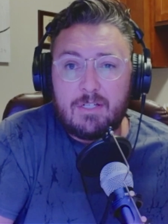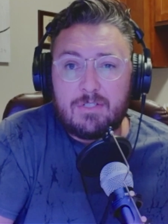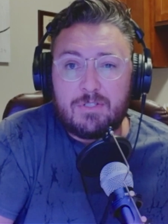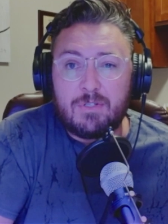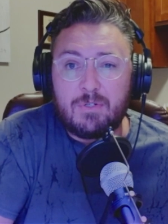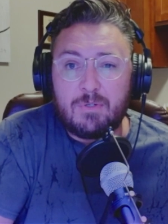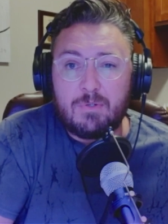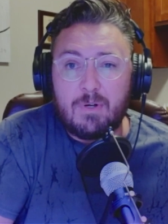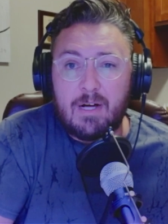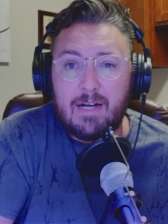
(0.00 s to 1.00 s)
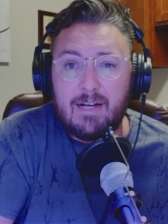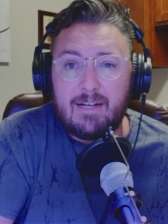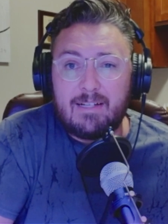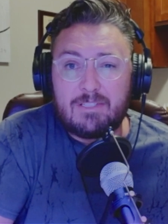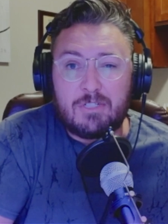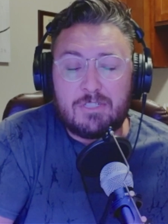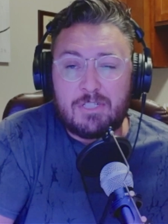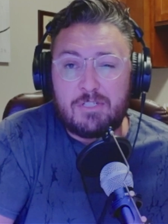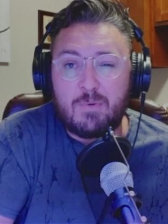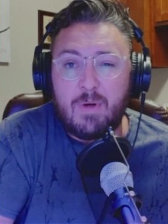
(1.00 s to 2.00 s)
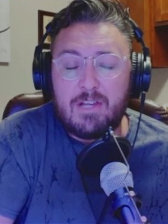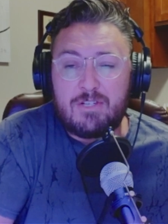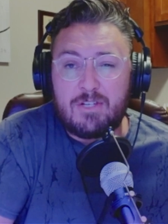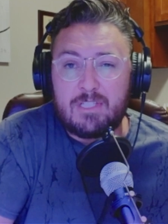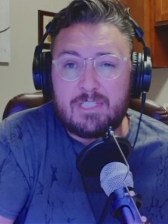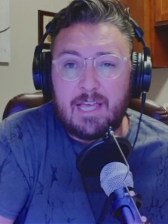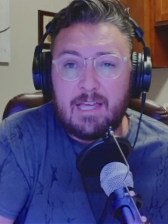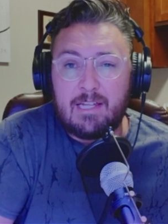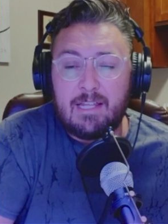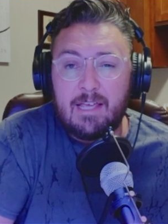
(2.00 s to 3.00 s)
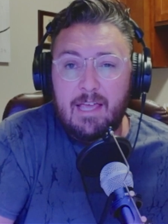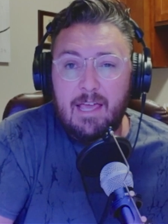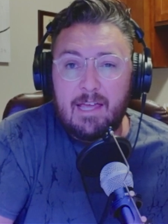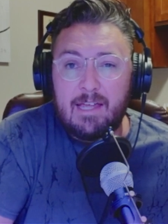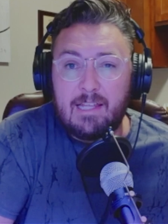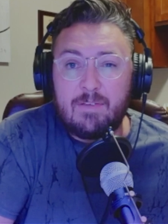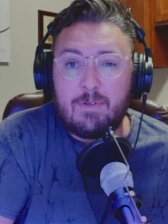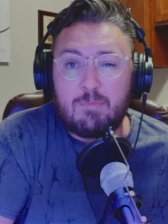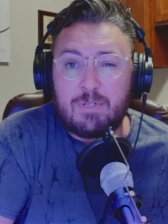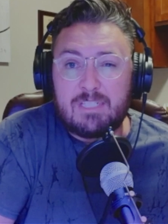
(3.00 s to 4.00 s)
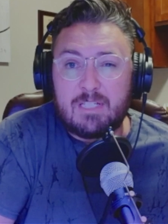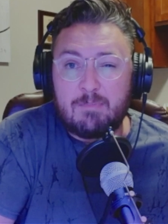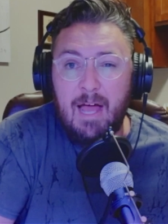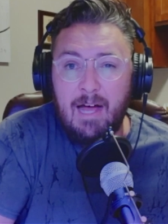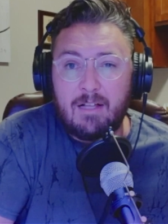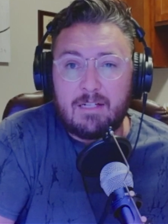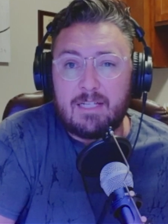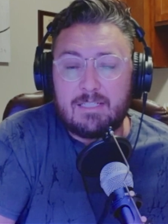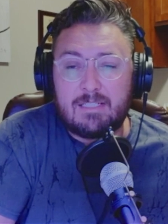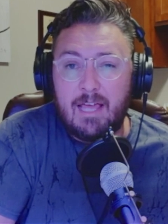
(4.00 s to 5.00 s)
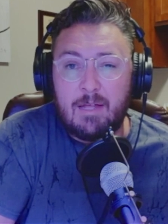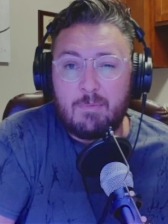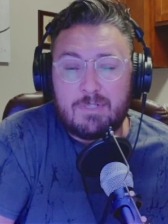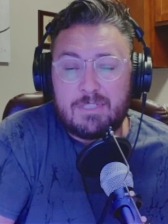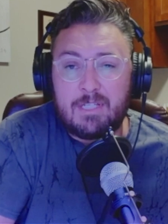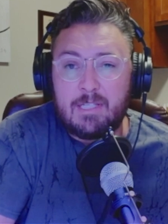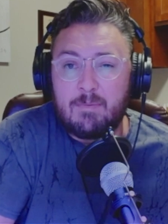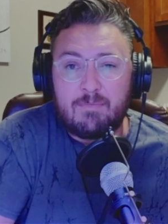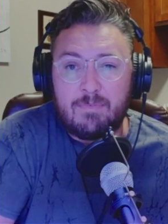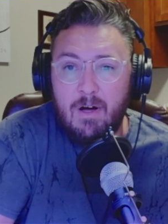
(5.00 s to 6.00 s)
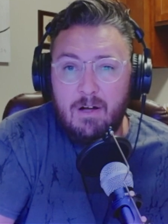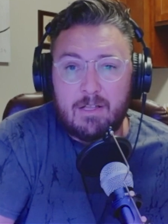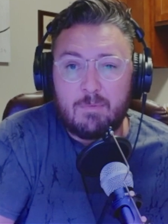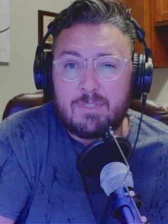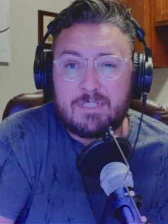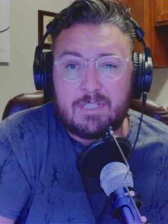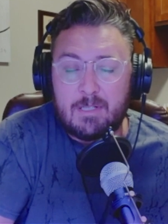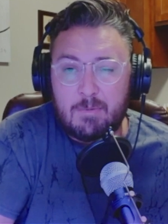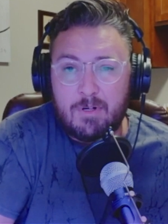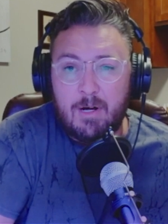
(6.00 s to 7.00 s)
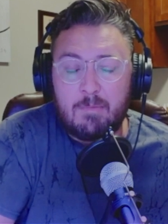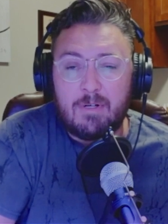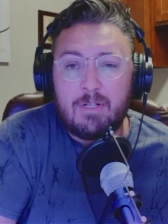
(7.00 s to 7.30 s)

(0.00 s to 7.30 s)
to uh, to situations and and even principalities and we'll see them fall and we'll see them crumble